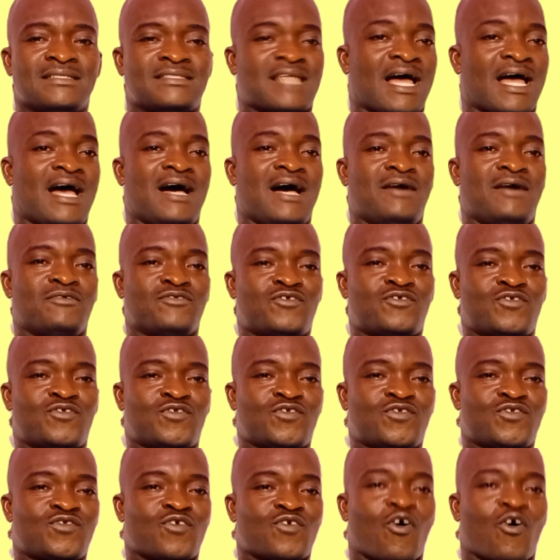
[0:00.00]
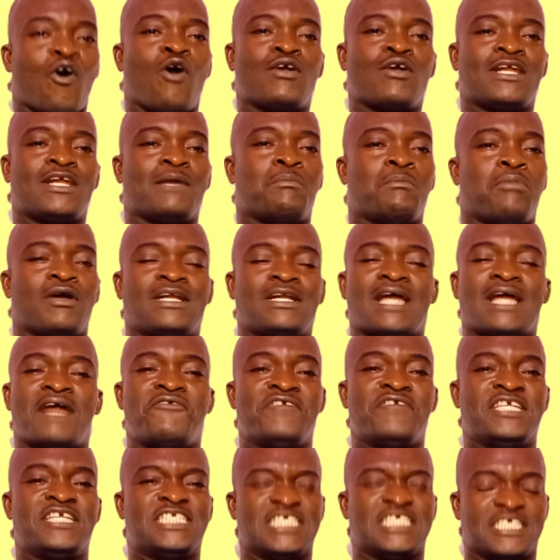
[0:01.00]
towns or the border
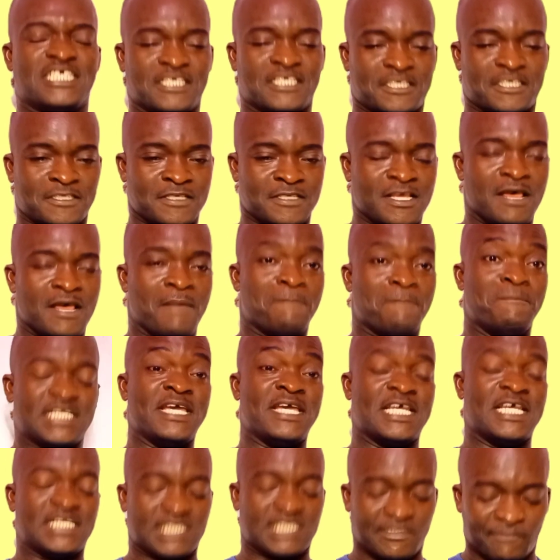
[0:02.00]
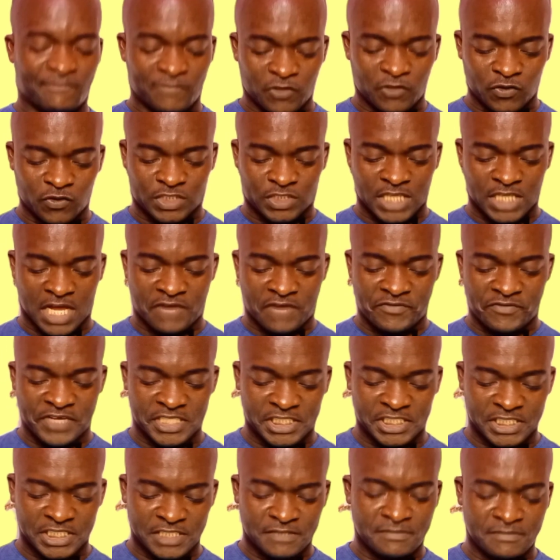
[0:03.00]
regions, be it the Volta
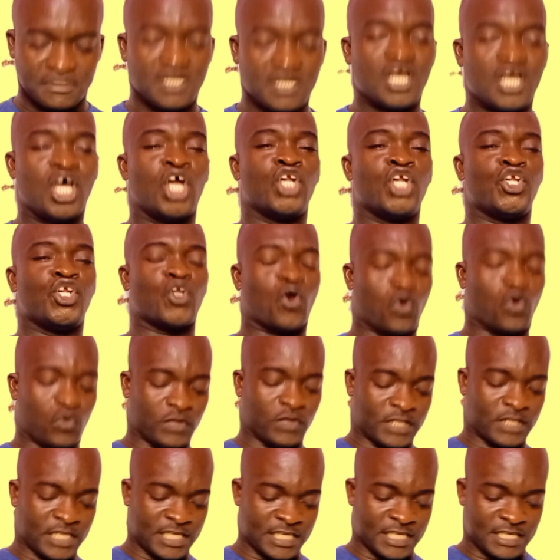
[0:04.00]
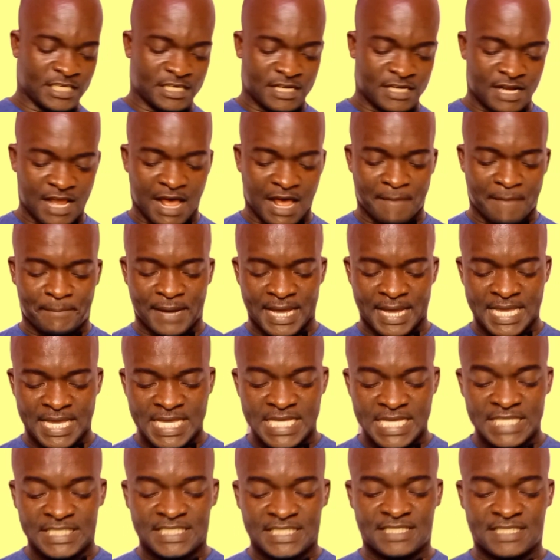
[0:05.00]
region, Northern, Upper
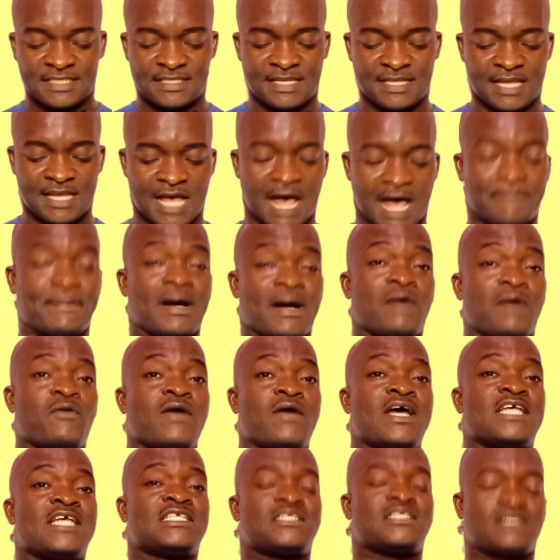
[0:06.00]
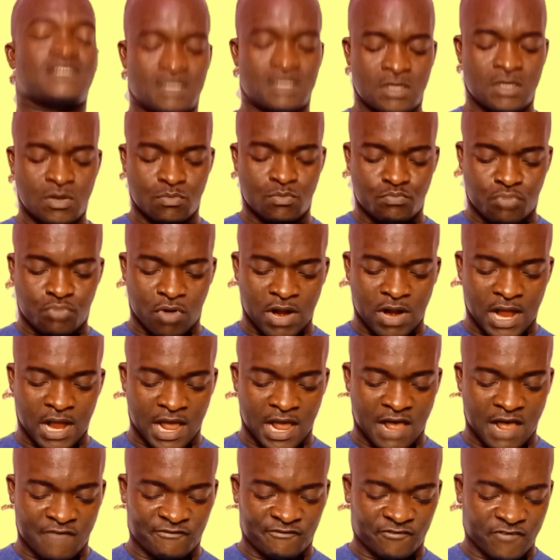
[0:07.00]
East, Upper West,
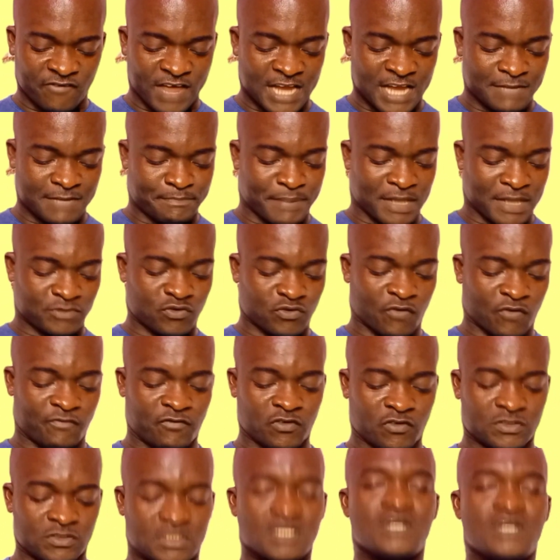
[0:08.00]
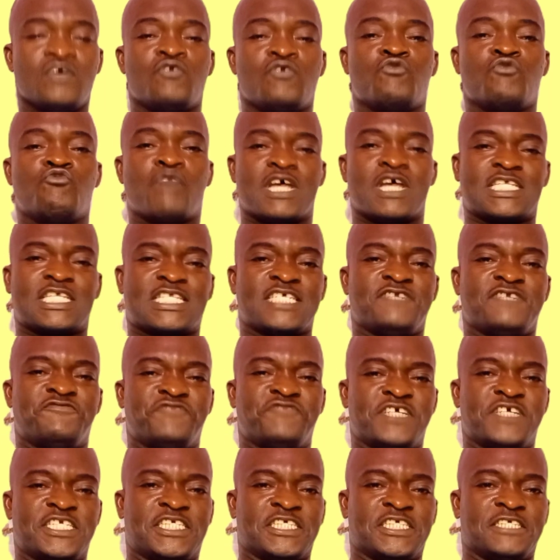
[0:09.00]
Brong-Ahafo, and part of what? Western
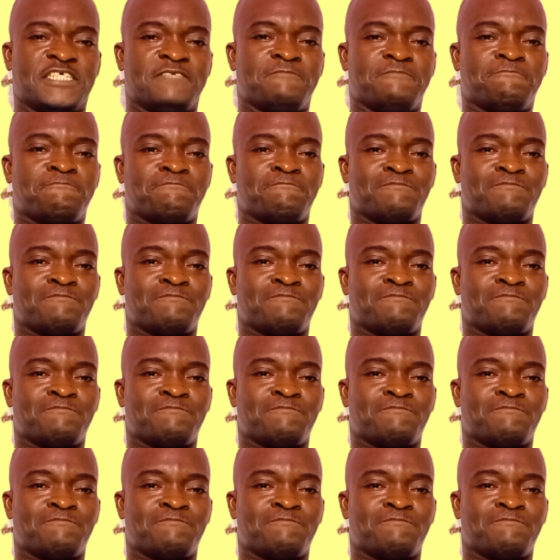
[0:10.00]
region.